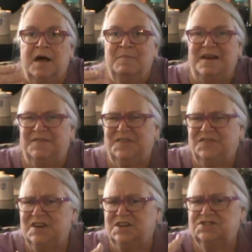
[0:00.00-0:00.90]

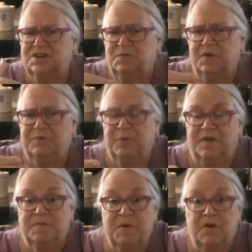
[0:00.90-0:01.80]
manifestation, with
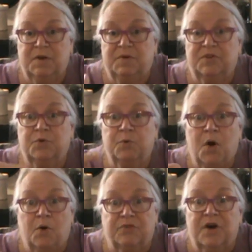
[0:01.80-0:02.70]
prosperity, with
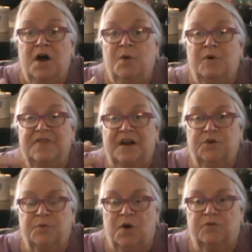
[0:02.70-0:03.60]
growth,
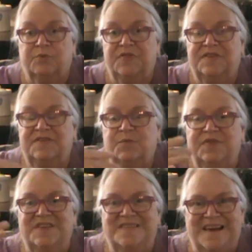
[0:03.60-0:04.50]

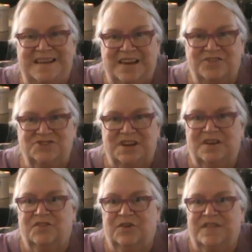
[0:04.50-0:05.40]
with the sun energy.
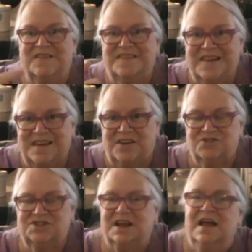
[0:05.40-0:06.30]
Okay, the sun
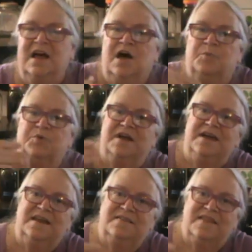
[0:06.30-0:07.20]
energy,
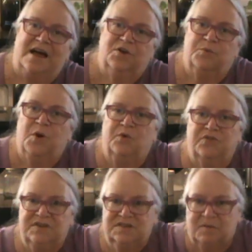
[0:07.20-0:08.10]
bringing in that
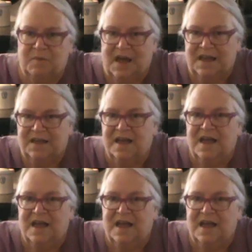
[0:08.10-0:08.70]
growth into my